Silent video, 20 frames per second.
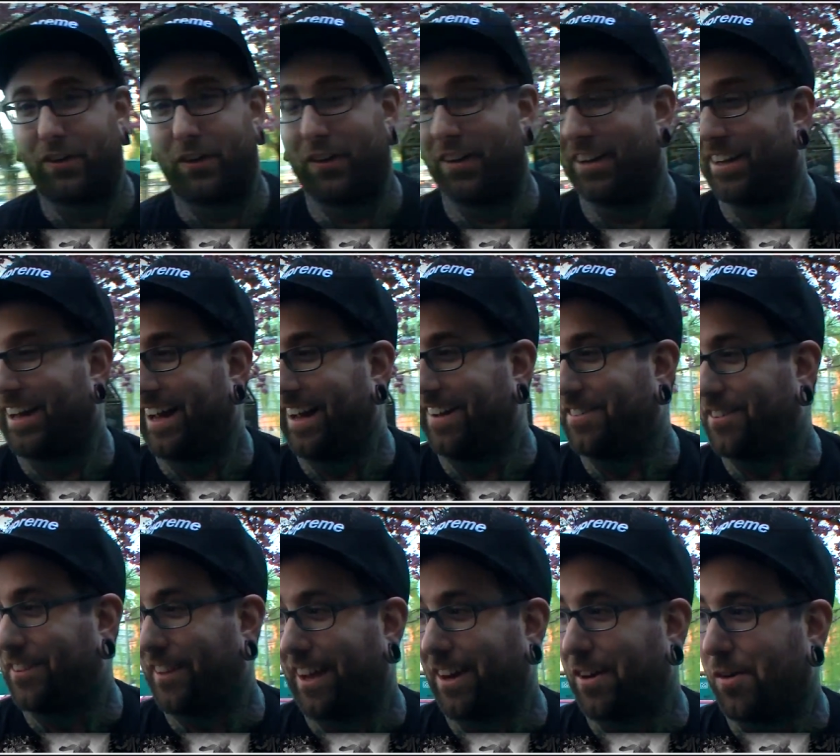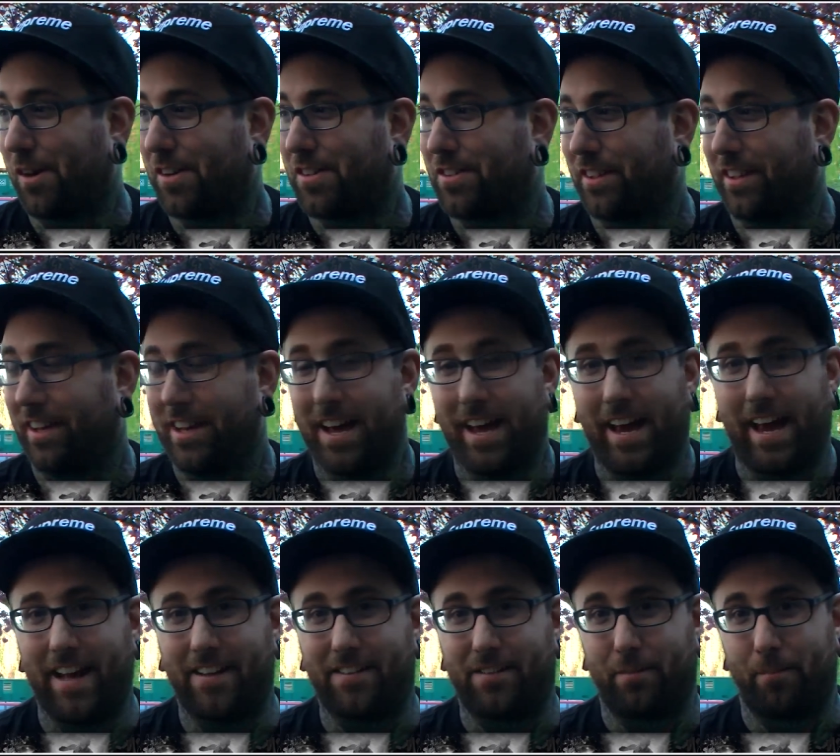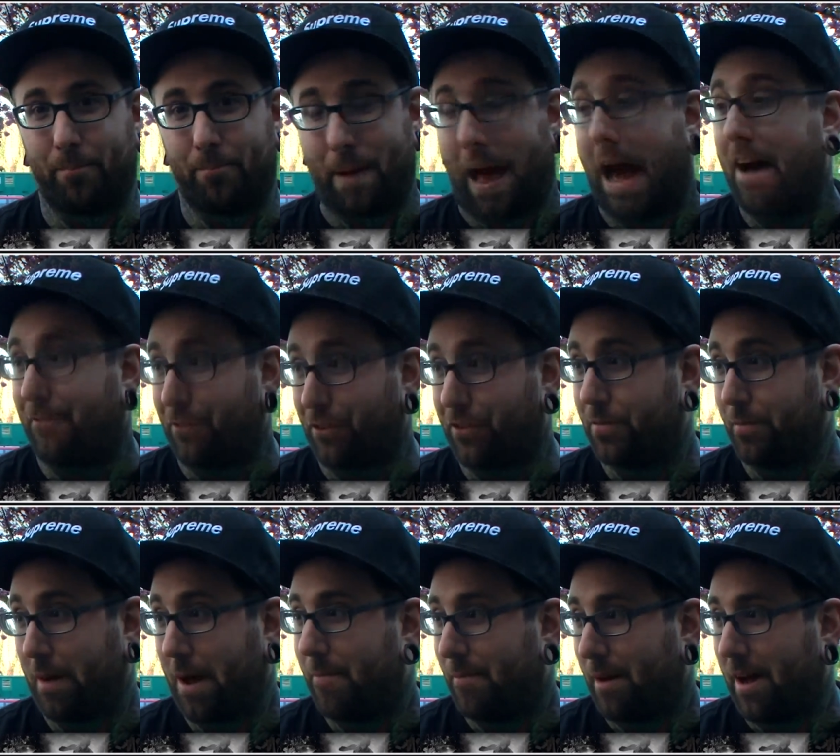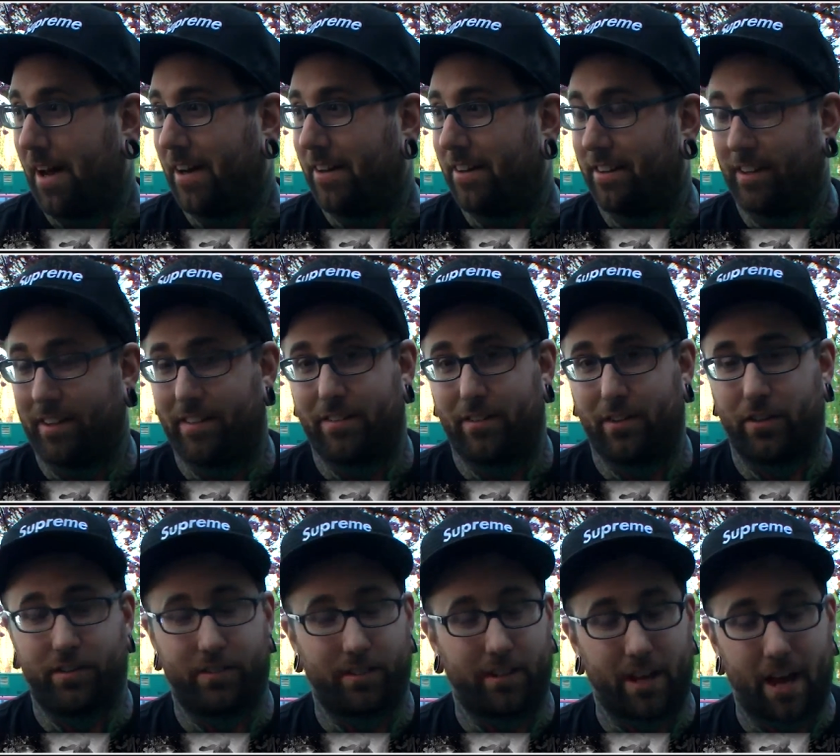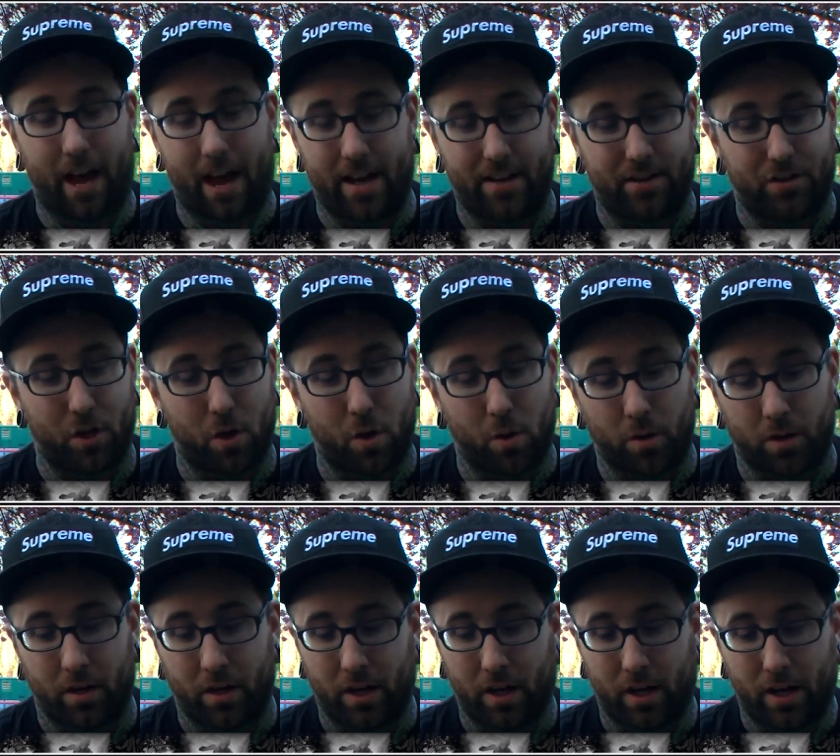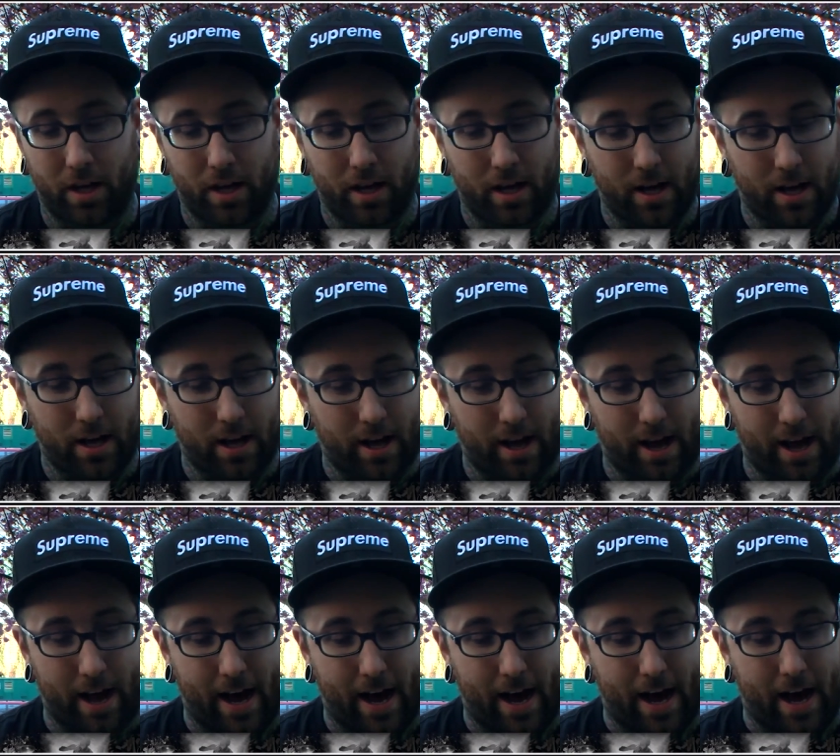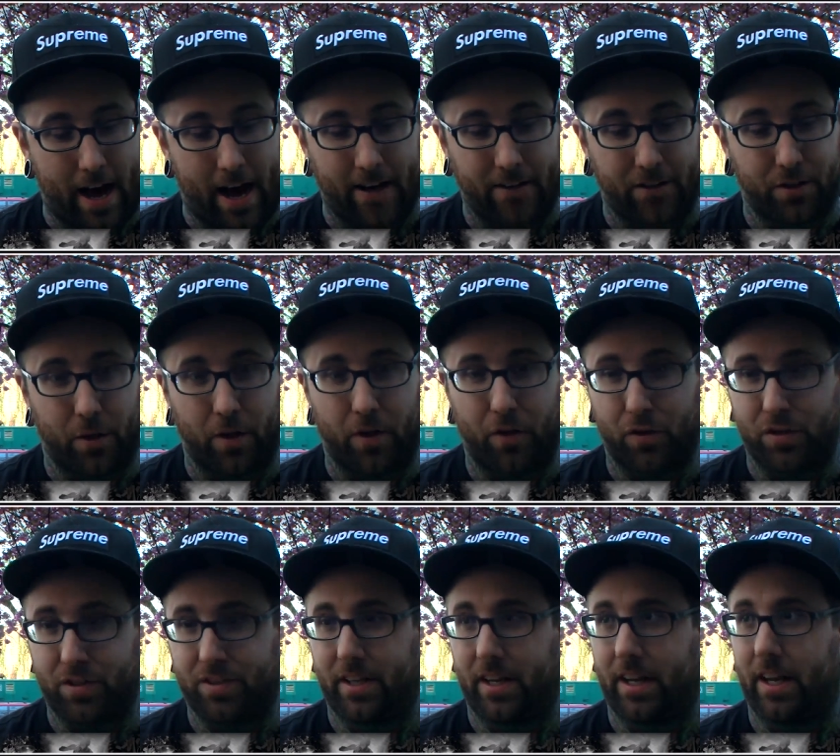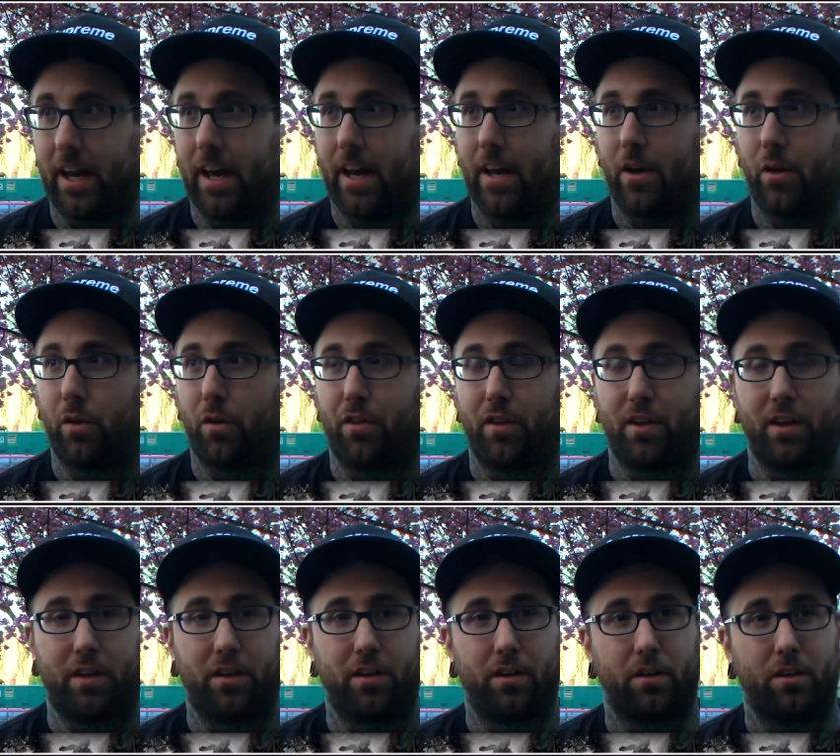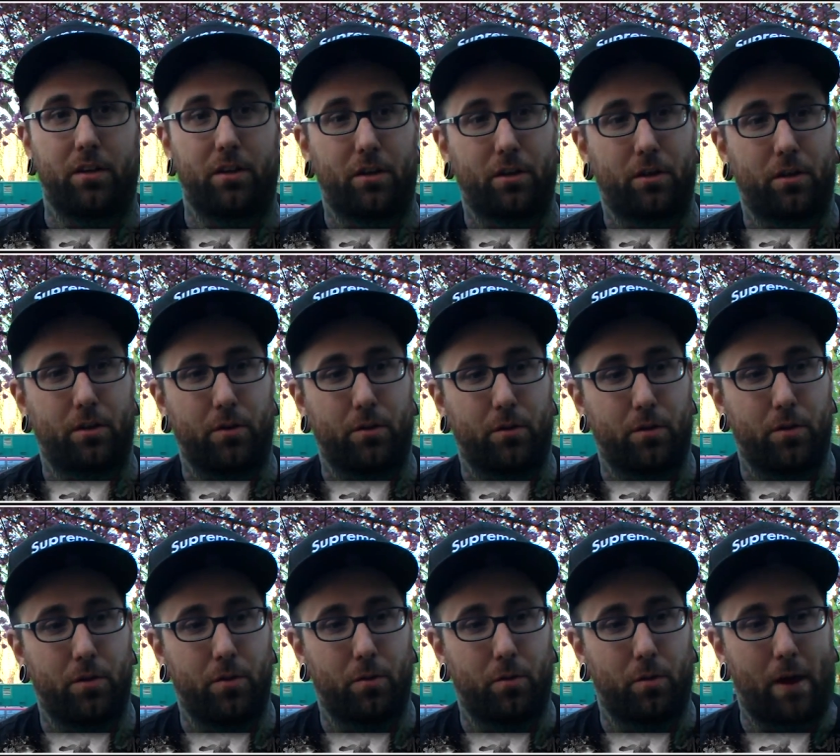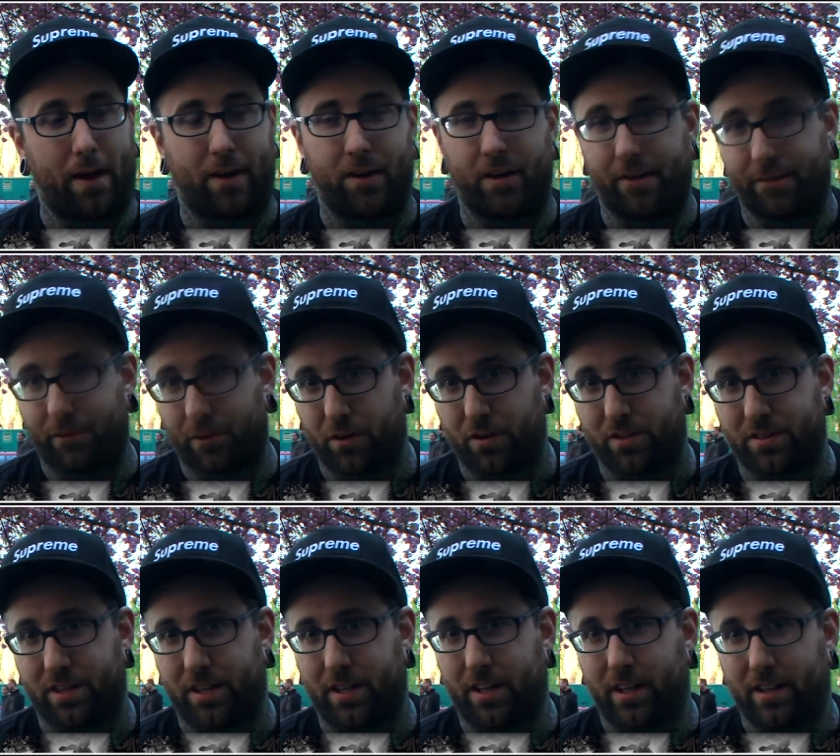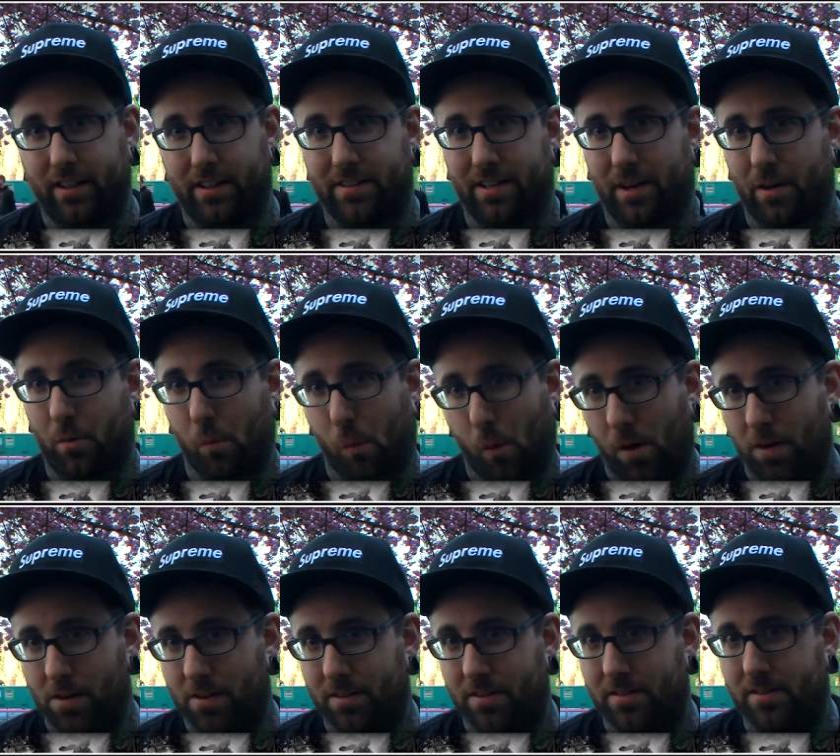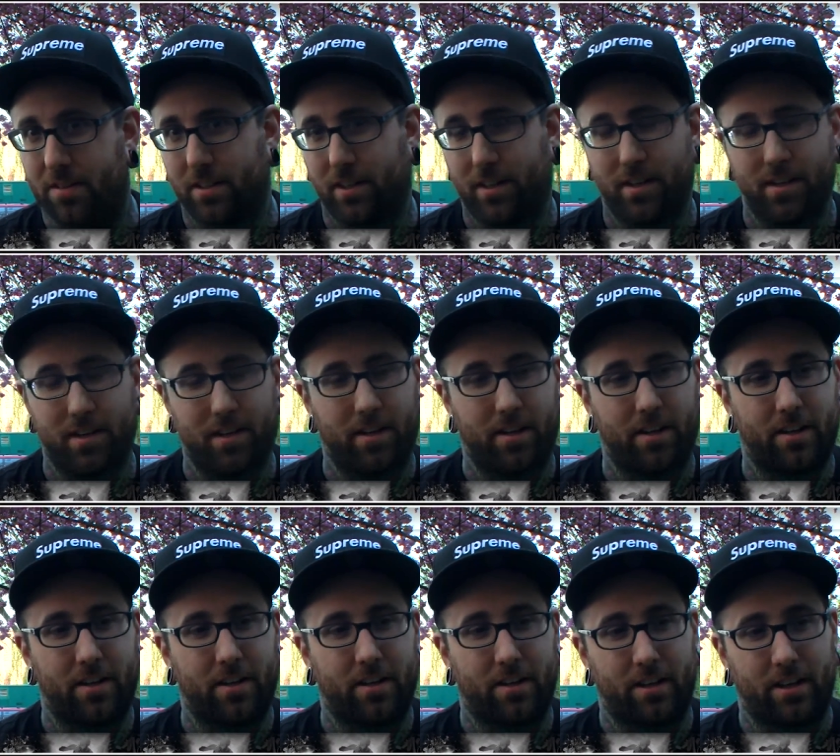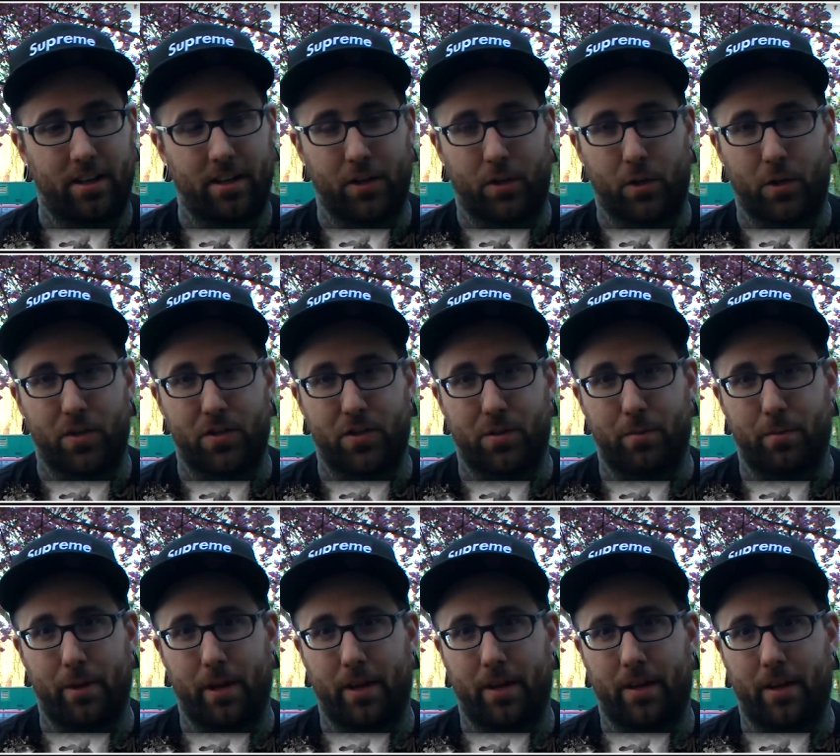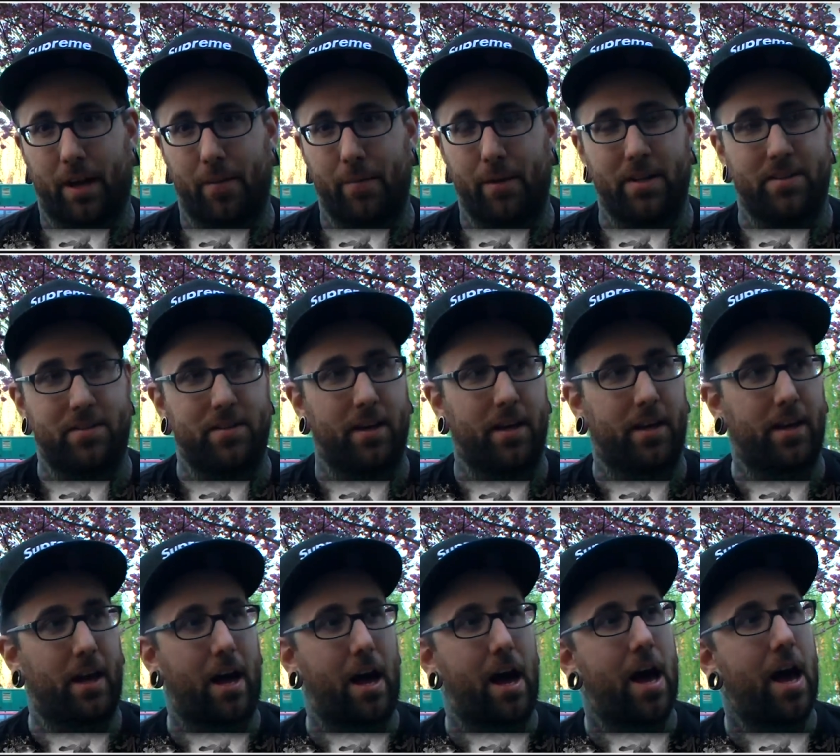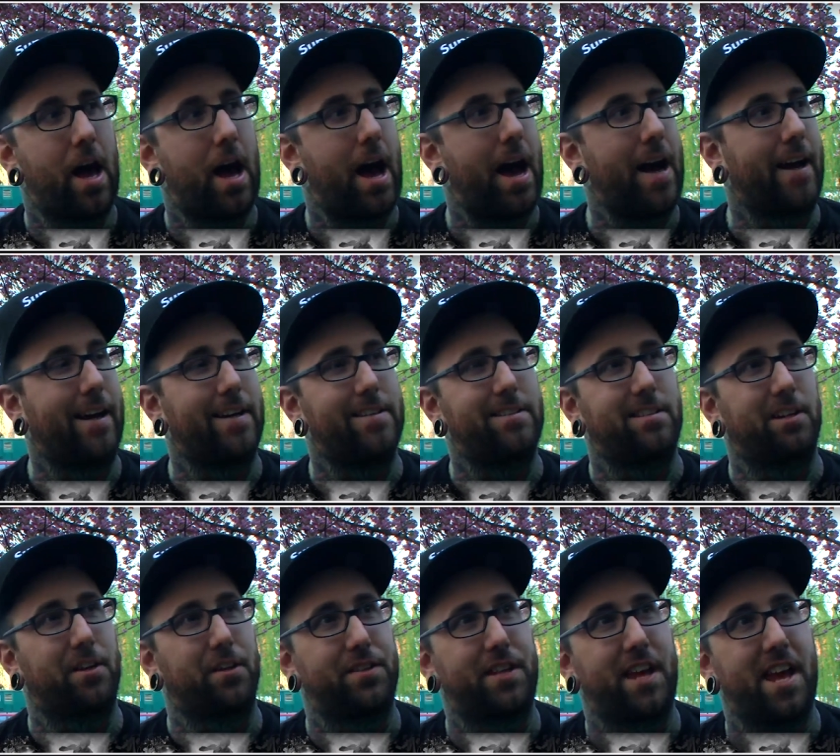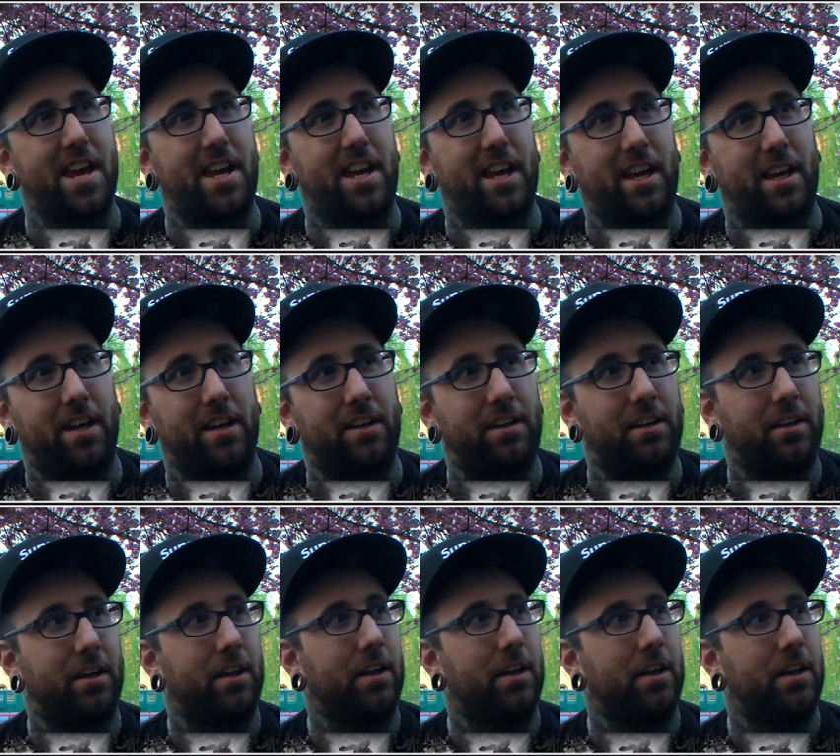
couldn't answer that question. It baffles my mind, like seriously. I don't understand it, and I don't think I could ever understand it unless I was in a Christian band. I mean, it's like, I guess they're taking